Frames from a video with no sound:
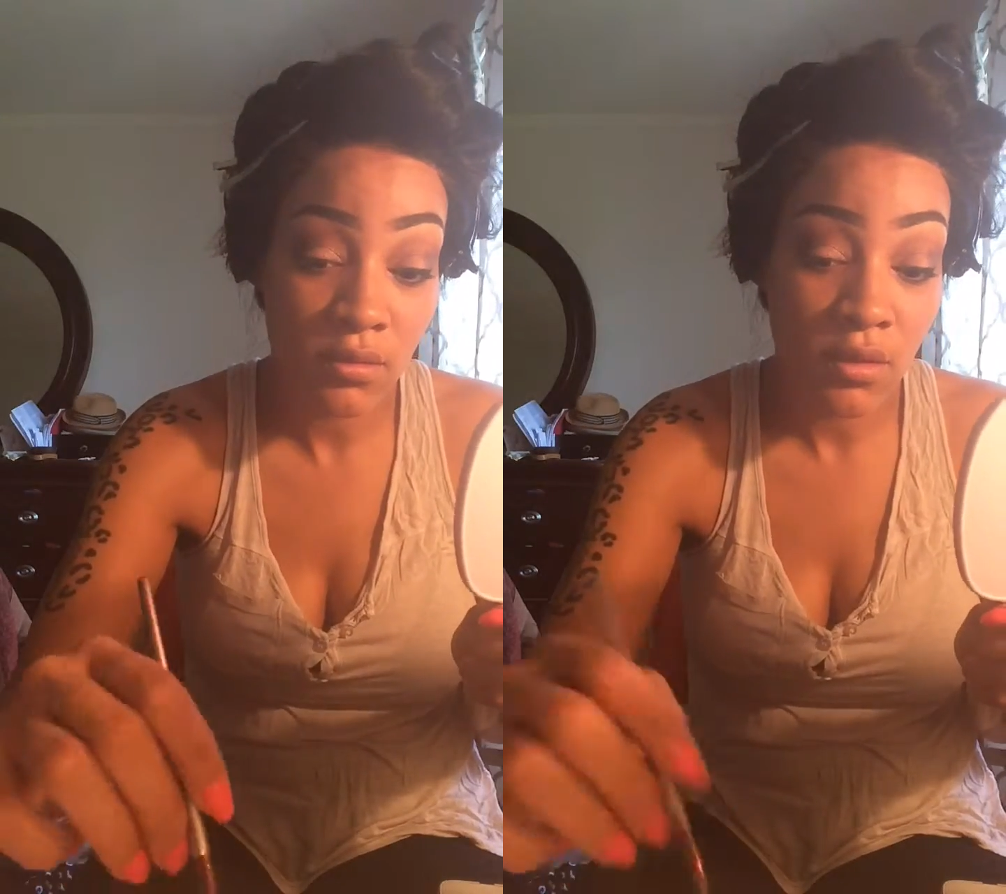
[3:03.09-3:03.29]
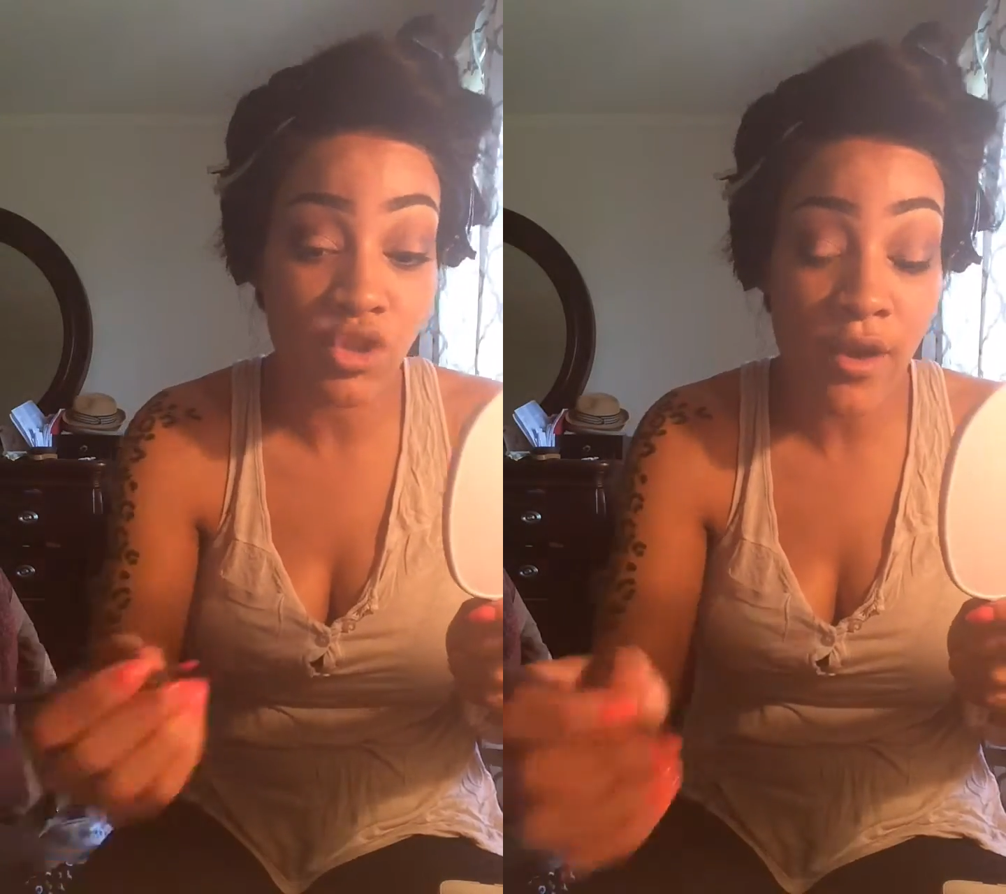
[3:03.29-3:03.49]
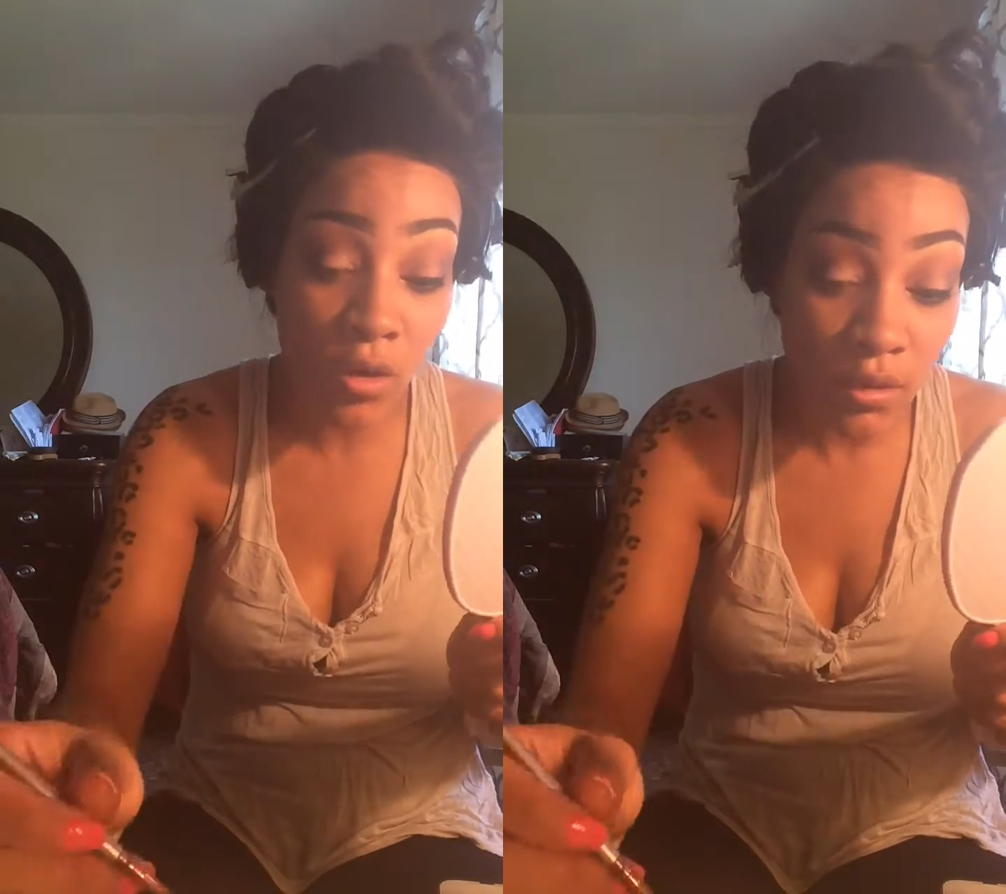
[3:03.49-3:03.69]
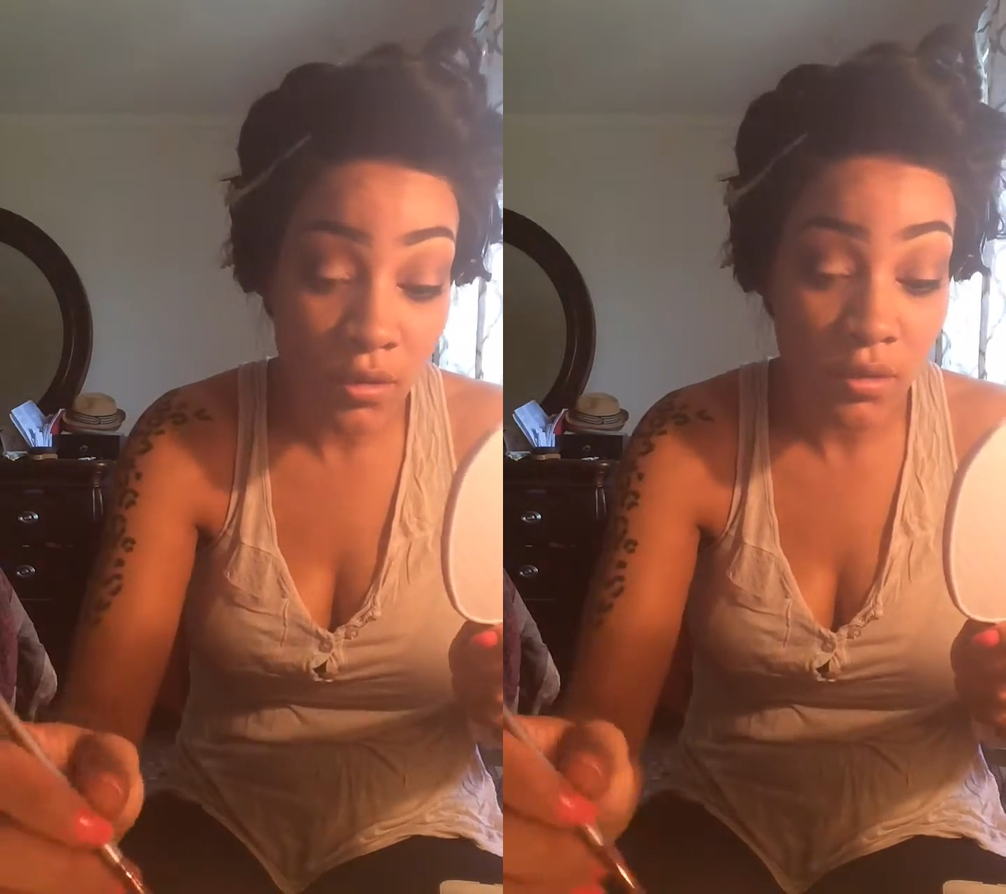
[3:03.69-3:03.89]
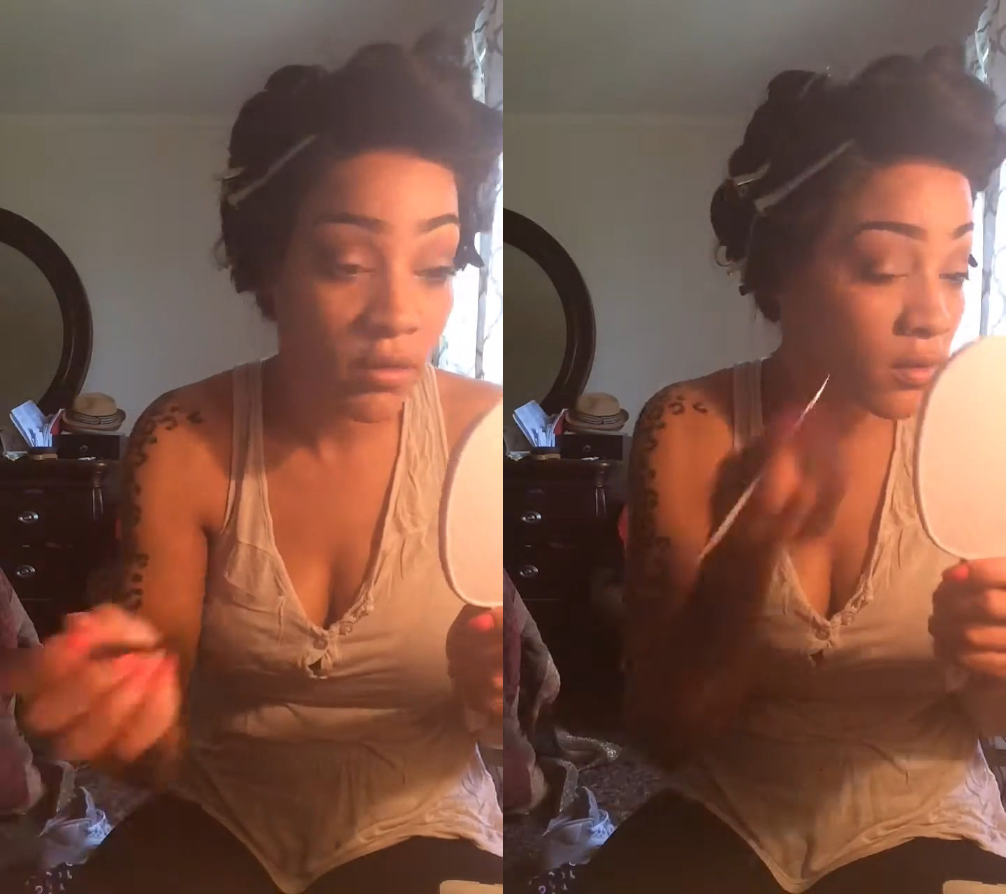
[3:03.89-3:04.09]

the lines.